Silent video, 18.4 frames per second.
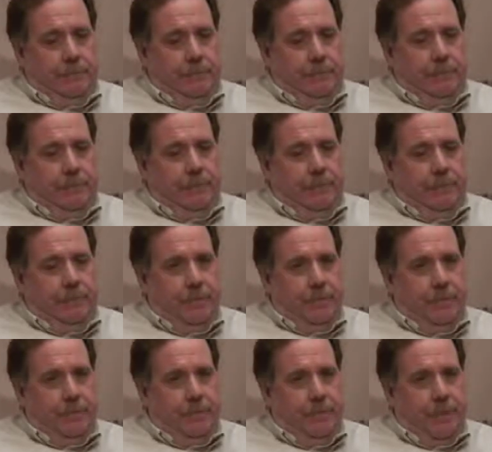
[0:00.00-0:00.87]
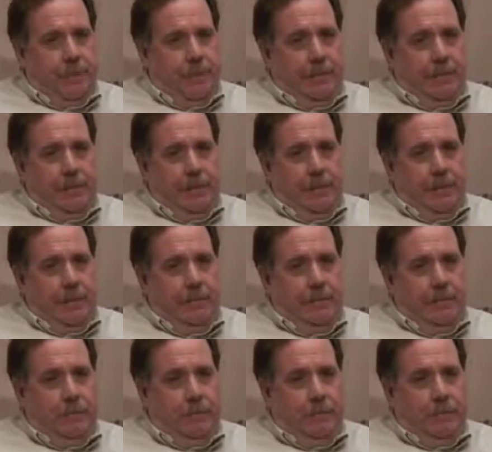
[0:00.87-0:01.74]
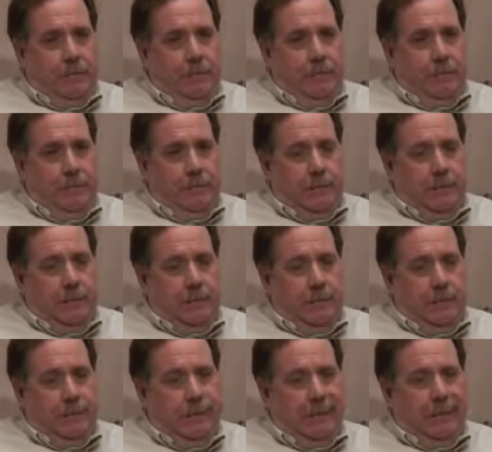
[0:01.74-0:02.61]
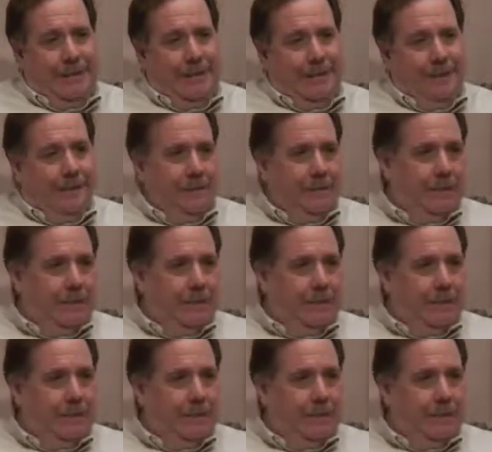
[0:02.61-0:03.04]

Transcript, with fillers: Eastern during that time over a, a nine